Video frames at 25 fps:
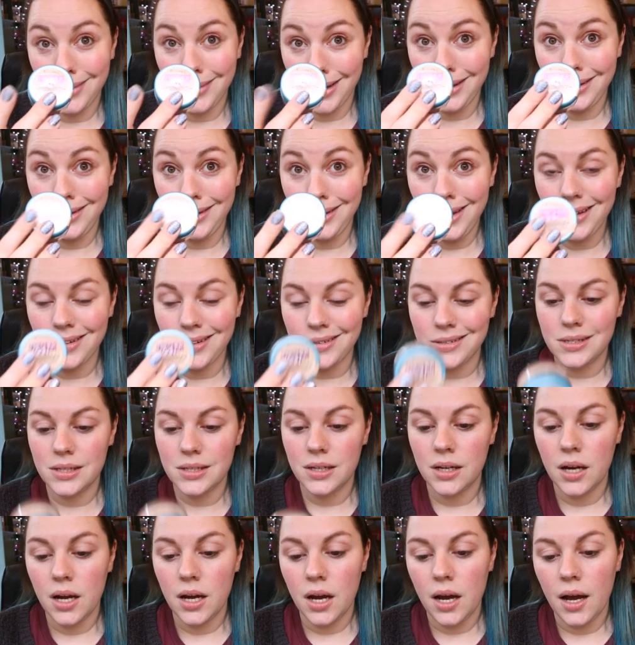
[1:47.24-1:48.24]
yes.
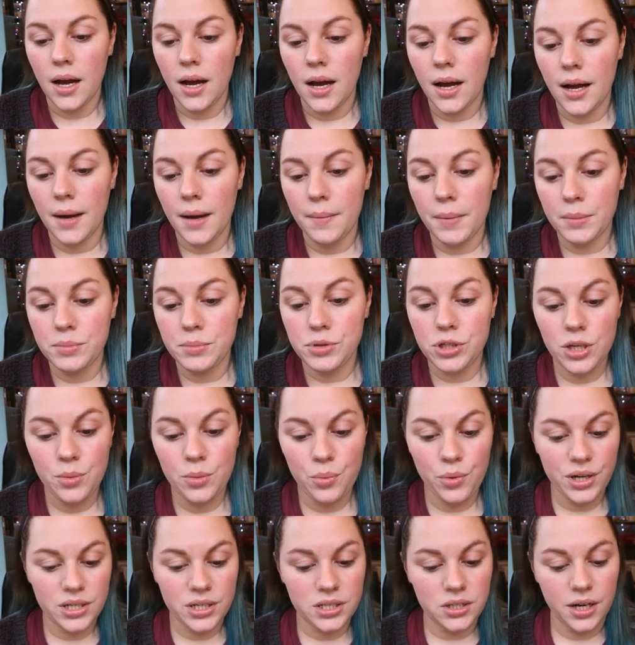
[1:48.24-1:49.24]
Um, I'm
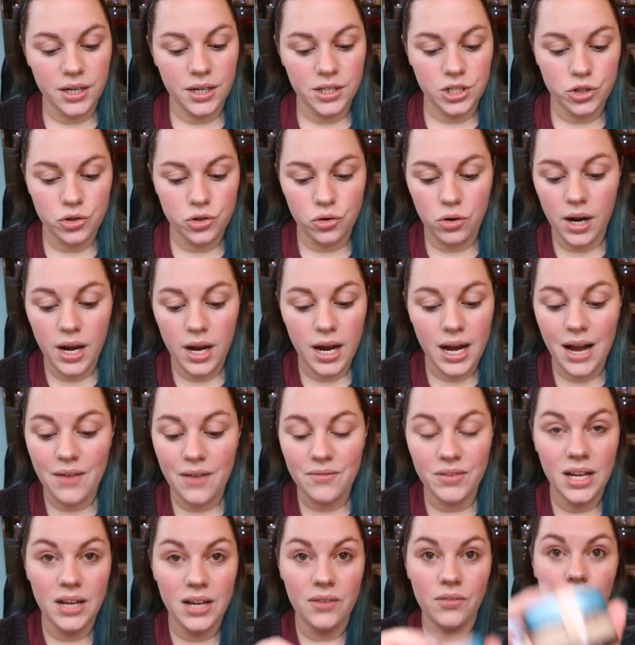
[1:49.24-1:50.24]
super excited to try it. I
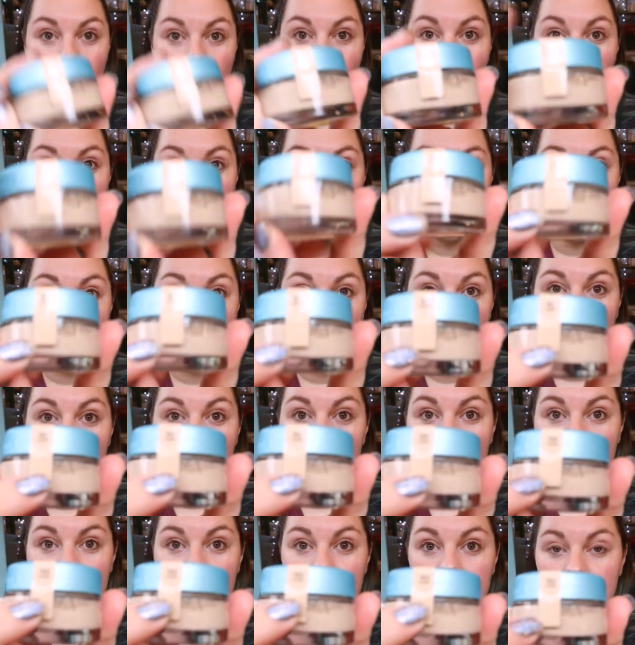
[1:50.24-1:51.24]
haven't even opened it yet.
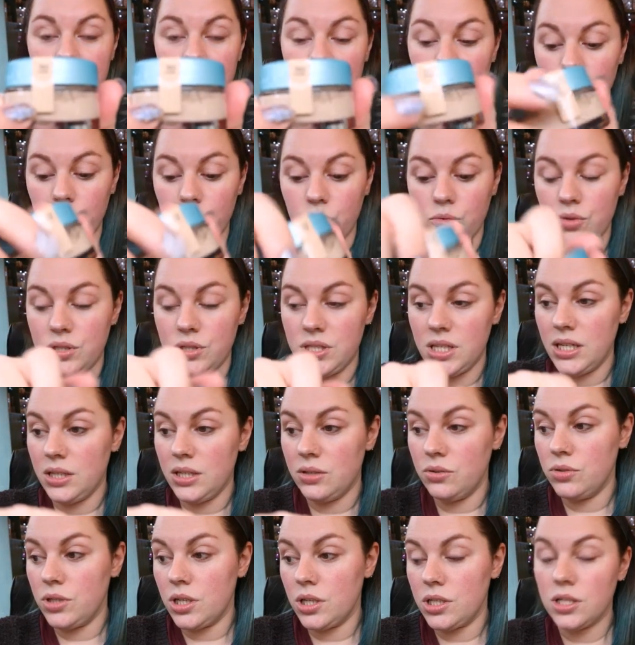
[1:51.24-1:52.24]
It is still all
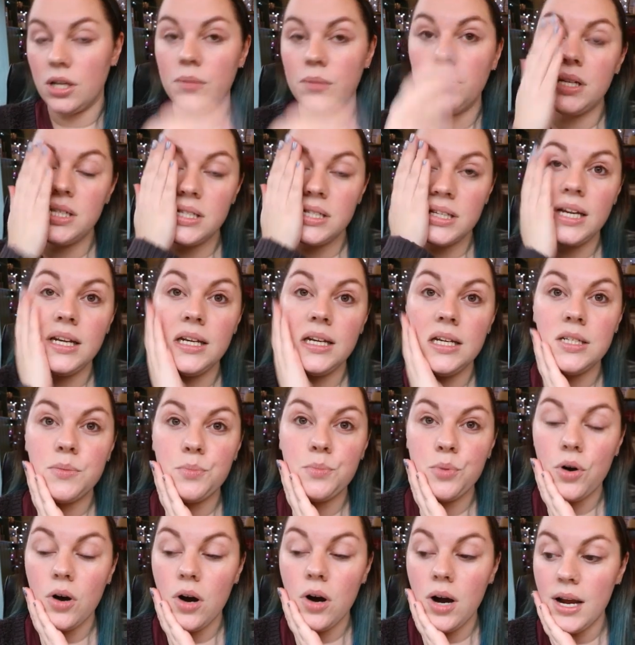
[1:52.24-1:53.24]
sealed. So my skin is
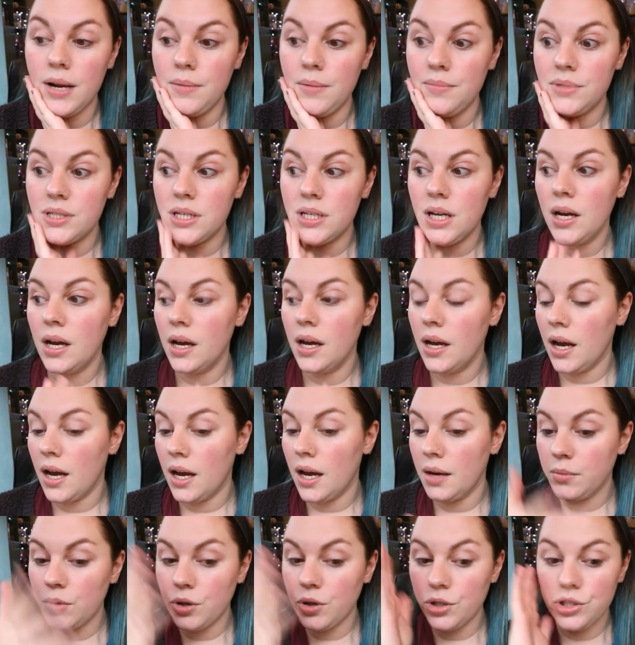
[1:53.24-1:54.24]
primed
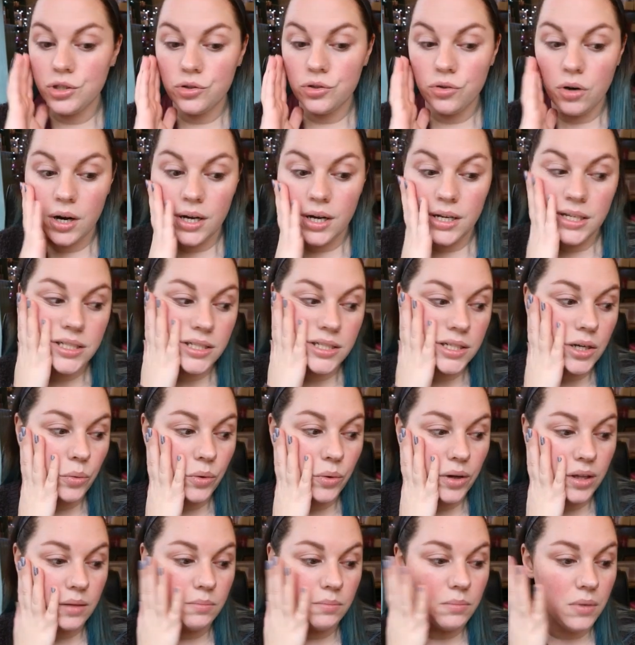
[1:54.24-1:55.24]
and uh, moisturised
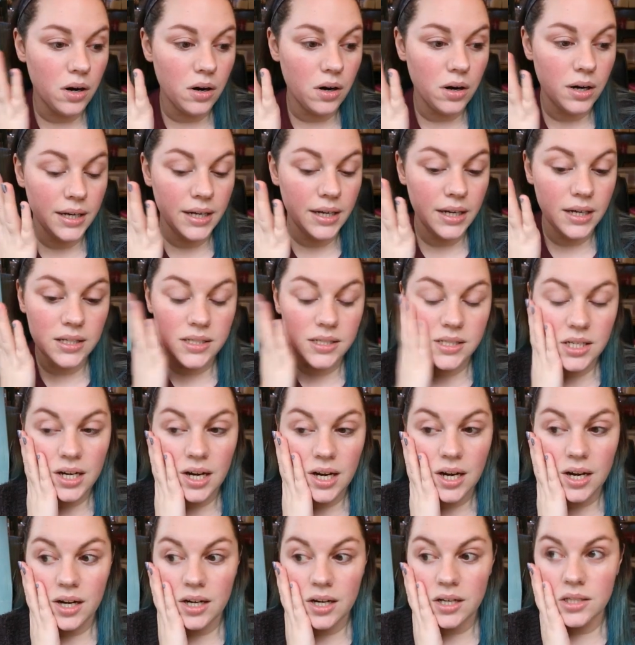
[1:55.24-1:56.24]
with my
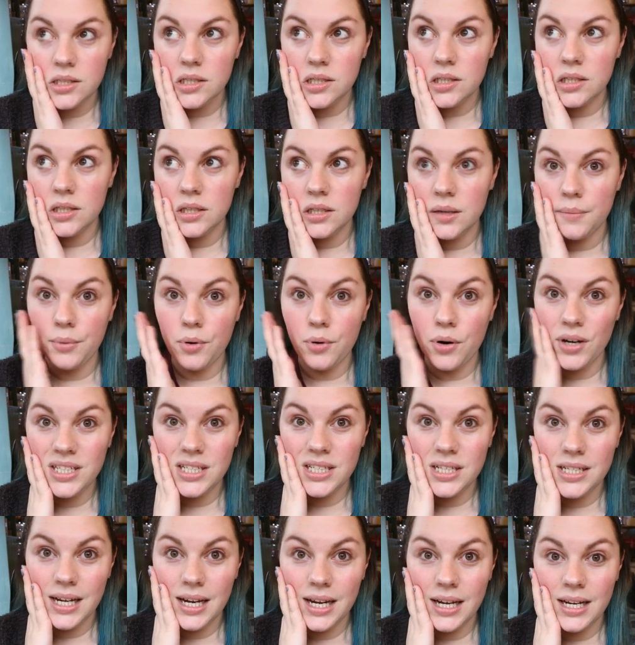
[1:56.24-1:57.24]
Tarte
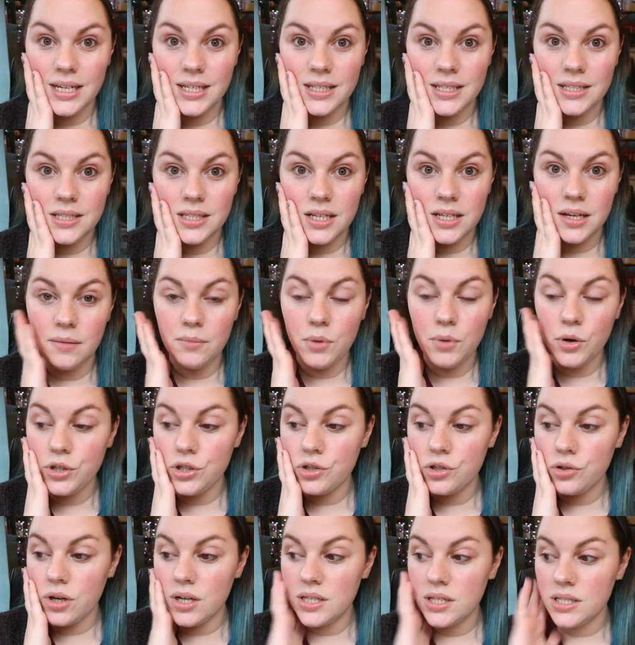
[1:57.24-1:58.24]
Brighter Days
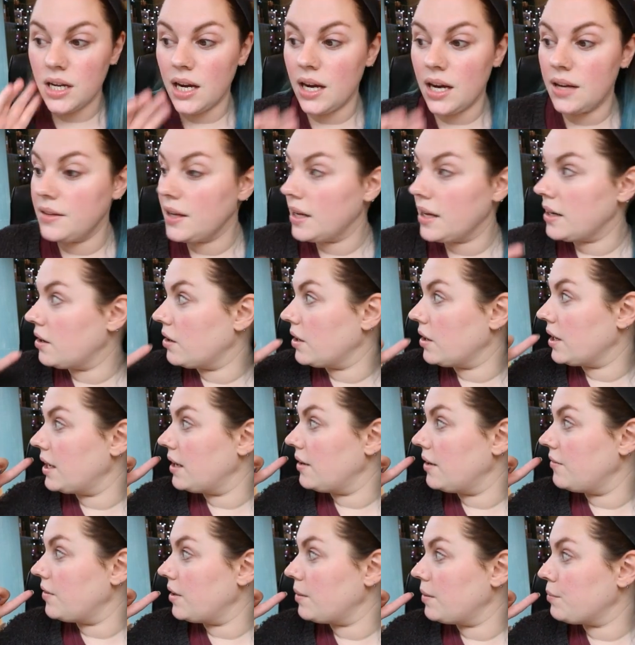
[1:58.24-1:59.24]
moisturiser. And then I
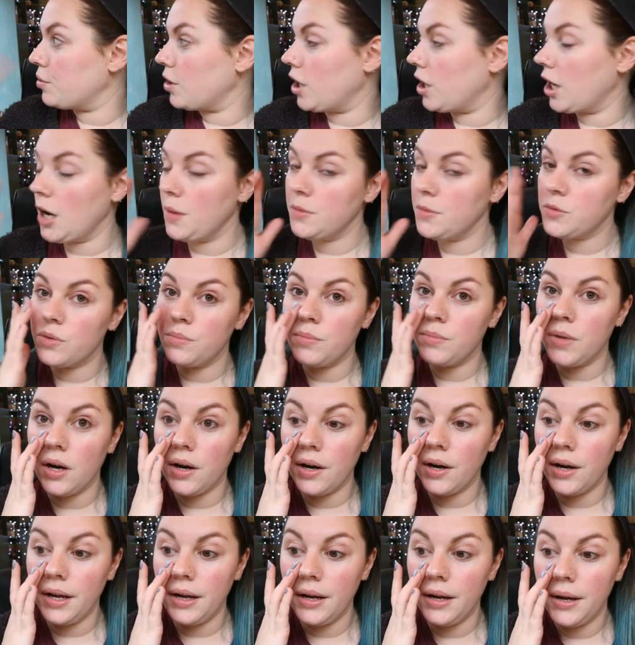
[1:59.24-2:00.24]
have primed with
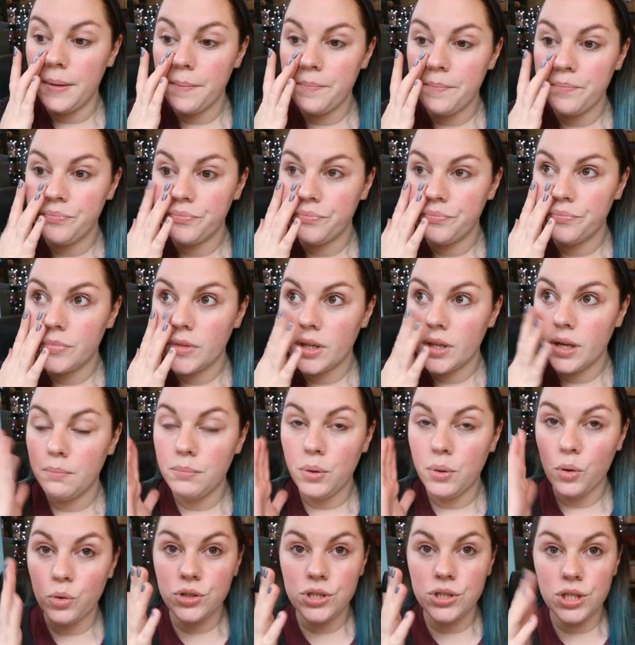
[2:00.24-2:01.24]
my
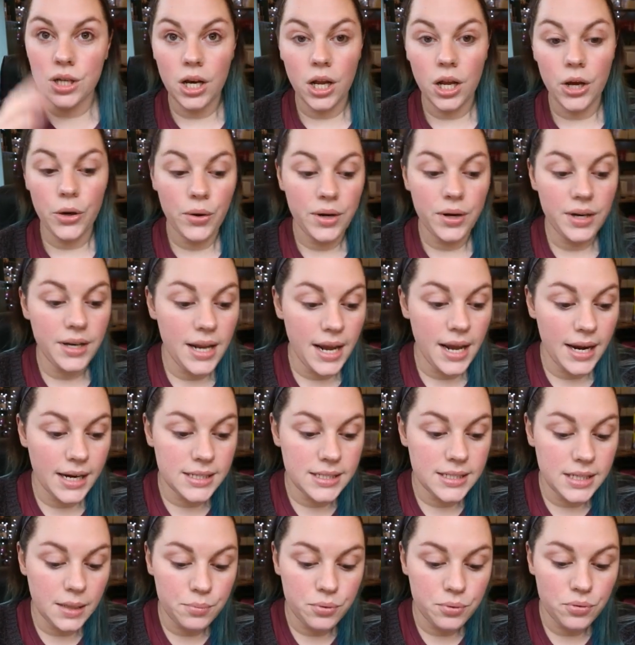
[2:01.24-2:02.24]
Born to Glow NYX